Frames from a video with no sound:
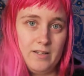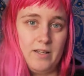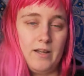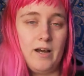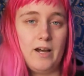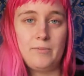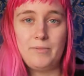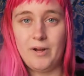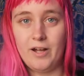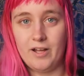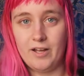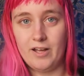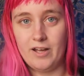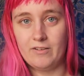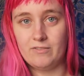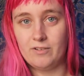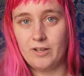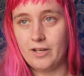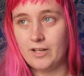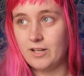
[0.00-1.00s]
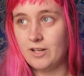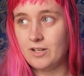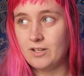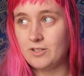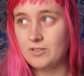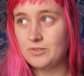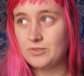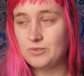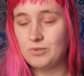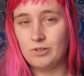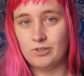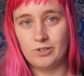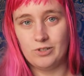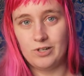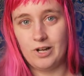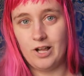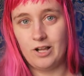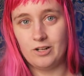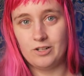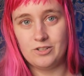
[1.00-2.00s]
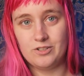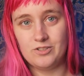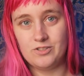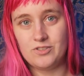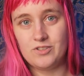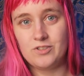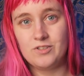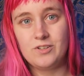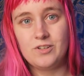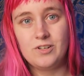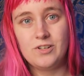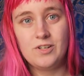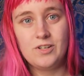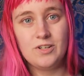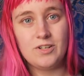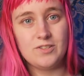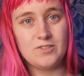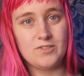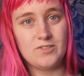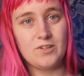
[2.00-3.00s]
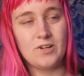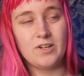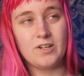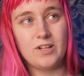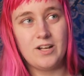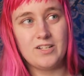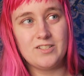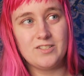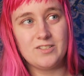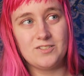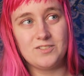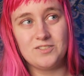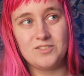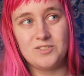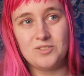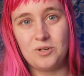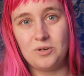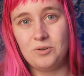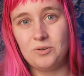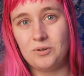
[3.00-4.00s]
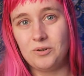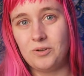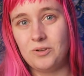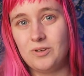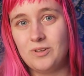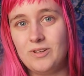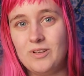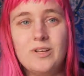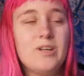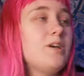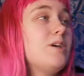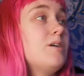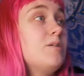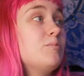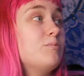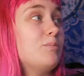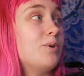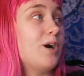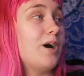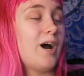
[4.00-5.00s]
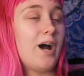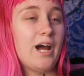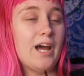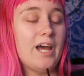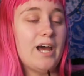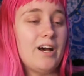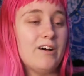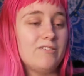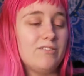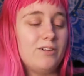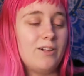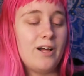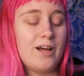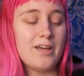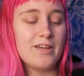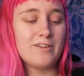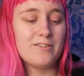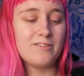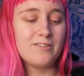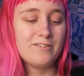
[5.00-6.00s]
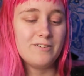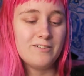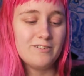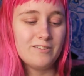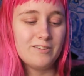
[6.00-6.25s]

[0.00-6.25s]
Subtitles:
Now, I probably have like $200 in sunglasses total, but I have like